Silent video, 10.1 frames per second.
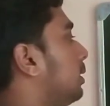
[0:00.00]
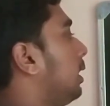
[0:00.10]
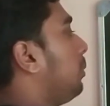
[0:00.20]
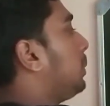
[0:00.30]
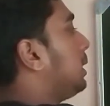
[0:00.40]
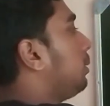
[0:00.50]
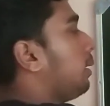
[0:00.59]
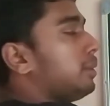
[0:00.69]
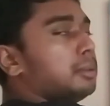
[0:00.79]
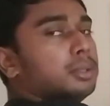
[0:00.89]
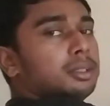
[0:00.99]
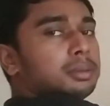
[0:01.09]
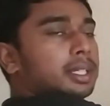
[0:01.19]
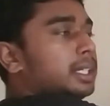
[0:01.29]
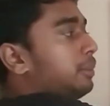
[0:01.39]
the minimum number of
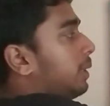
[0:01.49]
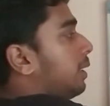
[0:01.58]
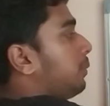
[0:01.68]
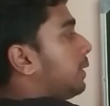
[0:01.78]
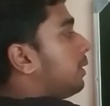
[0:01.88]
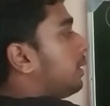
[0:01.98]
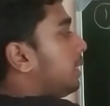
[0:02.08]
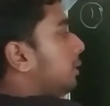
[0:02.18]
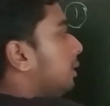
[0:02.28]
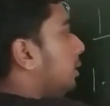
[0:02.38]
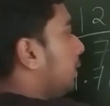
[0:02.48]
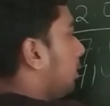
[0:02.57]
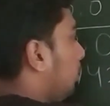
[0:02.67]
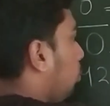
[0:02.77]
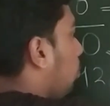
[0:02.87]
significant figure is
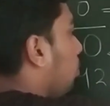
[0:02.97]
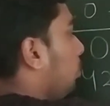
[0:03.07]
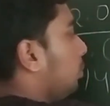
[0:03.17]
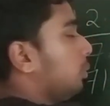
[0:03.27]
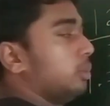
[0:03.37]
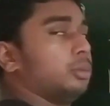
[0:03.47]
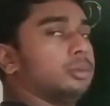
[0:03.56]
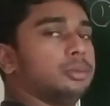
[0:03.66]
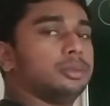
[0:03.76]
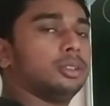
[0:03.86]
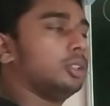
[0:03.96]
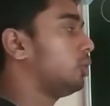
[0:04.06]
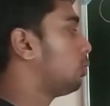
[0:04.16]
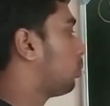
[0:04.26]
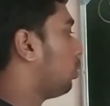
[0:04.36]
2.
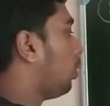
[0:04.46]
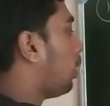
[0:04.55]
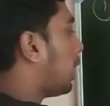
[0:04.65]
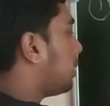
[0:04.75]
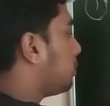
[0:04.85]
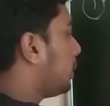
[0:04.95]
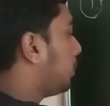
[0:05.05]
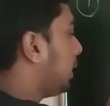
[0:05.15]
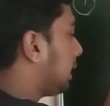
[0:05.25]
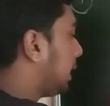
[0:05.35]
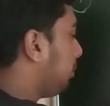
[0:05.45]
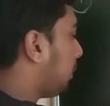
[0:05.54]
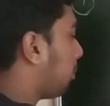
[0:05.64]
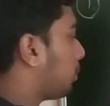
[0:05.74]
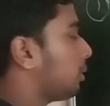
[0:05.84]
So we will keep
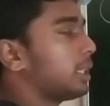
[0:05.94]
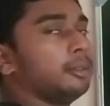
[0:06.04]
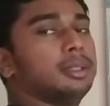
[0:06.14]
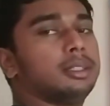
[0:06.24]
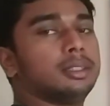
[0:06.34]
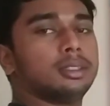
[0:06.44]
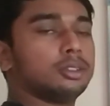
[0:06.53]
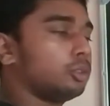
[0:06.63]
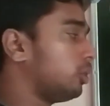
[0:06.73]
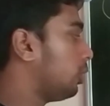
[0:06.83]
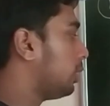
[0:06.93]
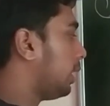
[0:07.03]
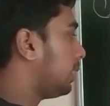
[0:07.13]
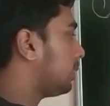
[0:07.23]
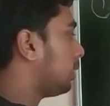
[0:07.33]
up to 7. So the
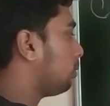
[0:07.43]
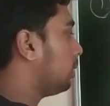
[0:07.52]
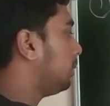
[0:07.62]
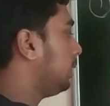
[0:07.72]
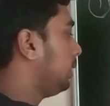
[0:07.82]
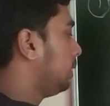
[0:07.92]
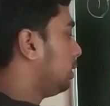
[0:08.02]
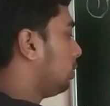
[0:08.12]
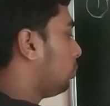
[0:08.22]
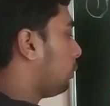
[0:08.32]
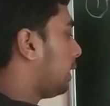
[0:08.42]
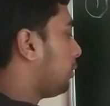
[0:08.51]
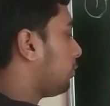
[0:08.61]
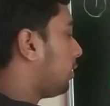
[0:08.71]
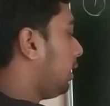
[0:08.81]
answer will be
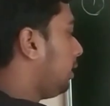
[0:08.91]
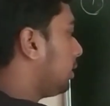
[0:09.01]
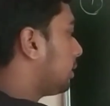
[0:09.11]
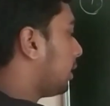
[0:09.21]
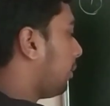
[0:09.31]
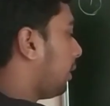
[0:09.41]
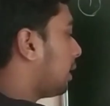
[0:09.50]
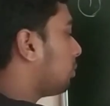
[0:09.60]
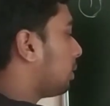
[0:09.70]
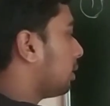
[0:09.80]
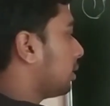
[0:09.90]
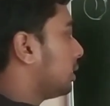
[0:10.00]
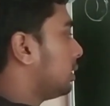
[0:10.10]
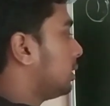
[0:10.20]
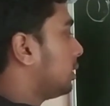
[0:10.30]
1.71.
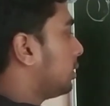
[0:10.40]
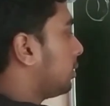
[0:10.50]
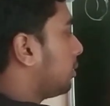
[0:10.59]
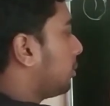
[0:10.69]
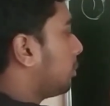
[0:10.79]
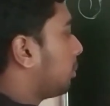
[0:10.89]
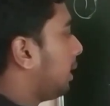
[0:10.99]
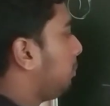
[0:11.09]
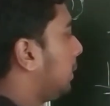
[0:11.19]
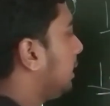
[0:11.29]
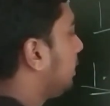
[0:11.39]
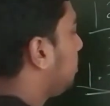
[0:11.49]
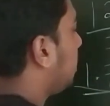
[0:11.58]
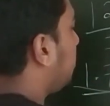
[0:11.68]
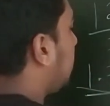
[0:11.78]
But
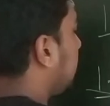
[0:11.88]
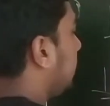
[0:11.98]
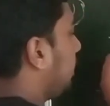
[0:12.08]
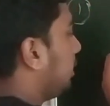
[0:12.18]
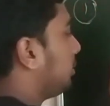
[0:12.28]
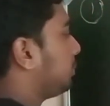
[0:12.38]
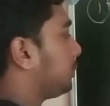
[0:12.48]
please remember that